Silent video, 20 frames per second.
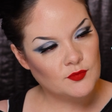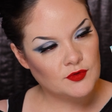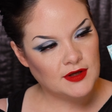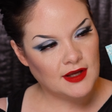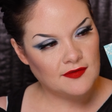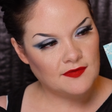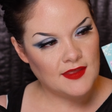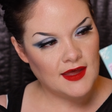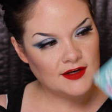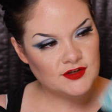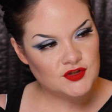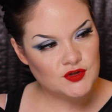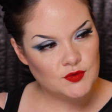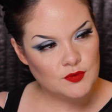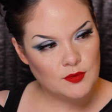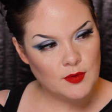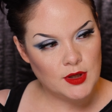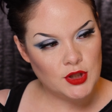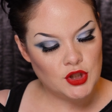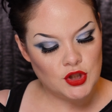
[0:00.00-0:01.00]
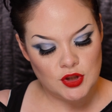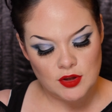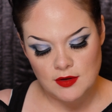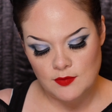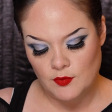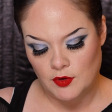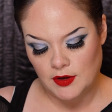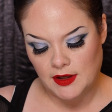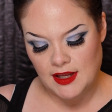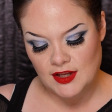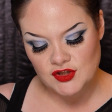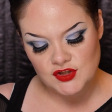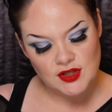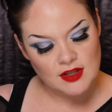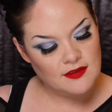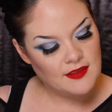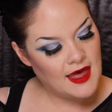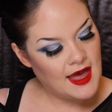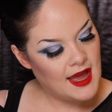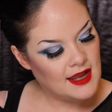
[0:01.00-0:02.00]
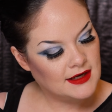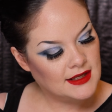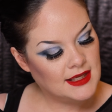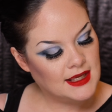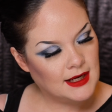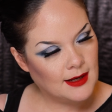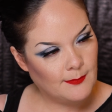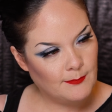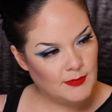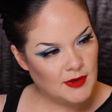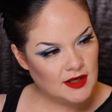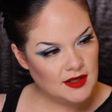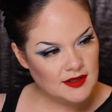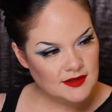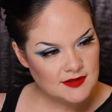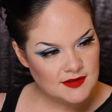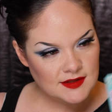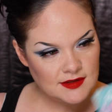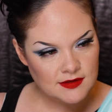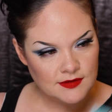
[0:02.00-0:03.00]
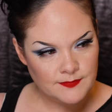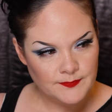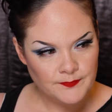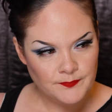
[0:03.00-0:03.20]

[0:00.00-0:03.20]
We'll get to that in a minute.